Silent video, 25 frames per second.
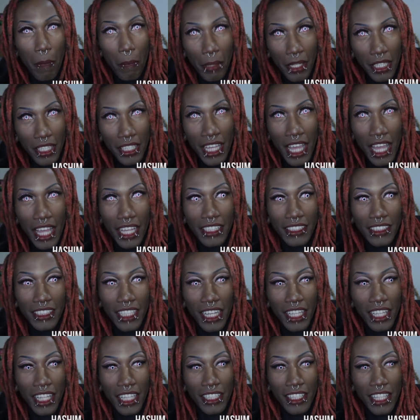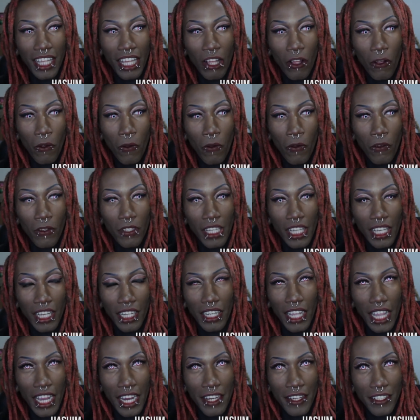but yeah, it's got like that old
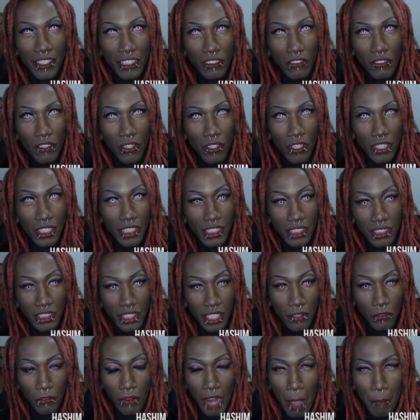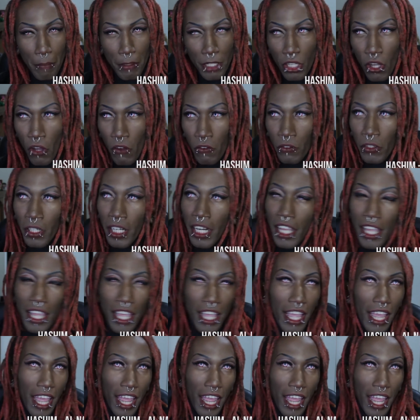like 80s feel and he's like rapping over it.